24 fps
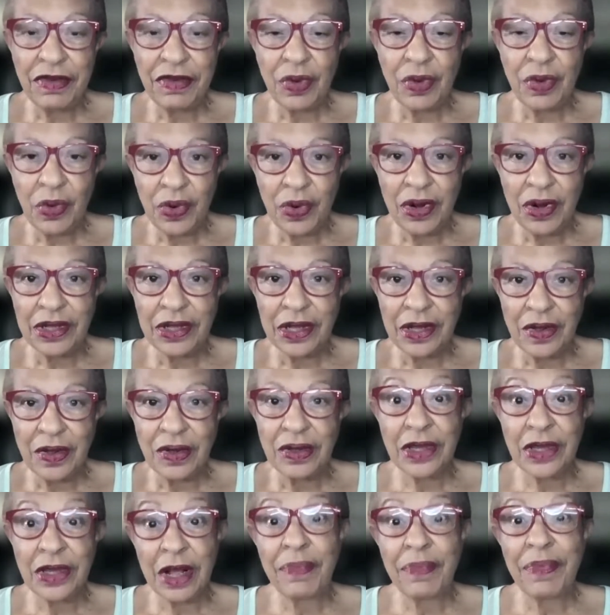of the work that
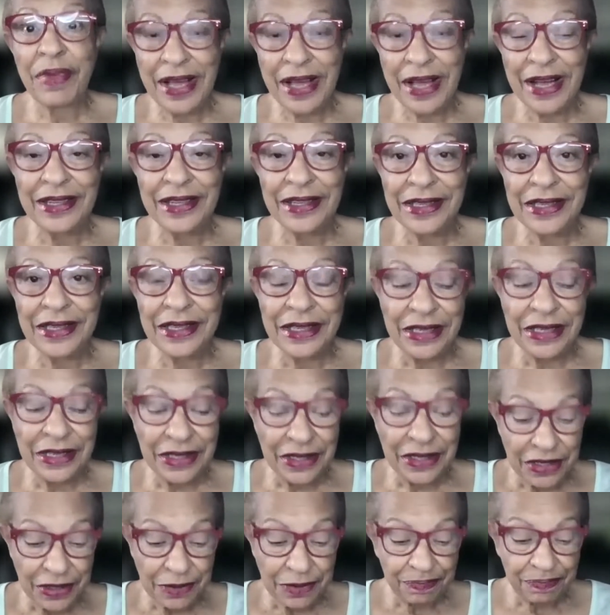goes on behind the
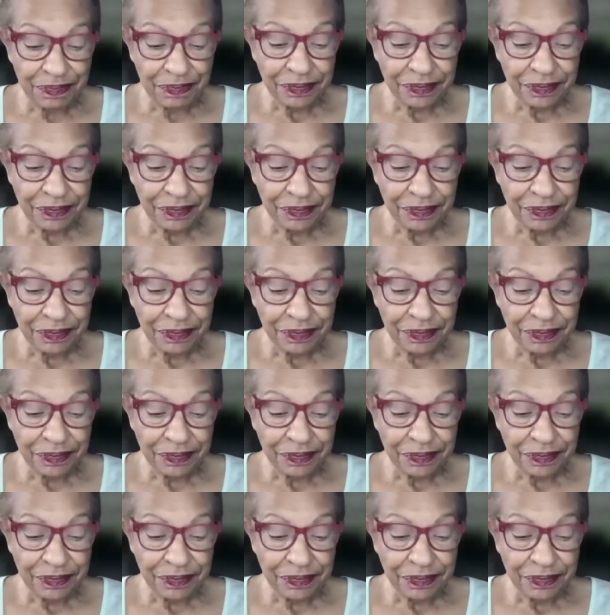scenes.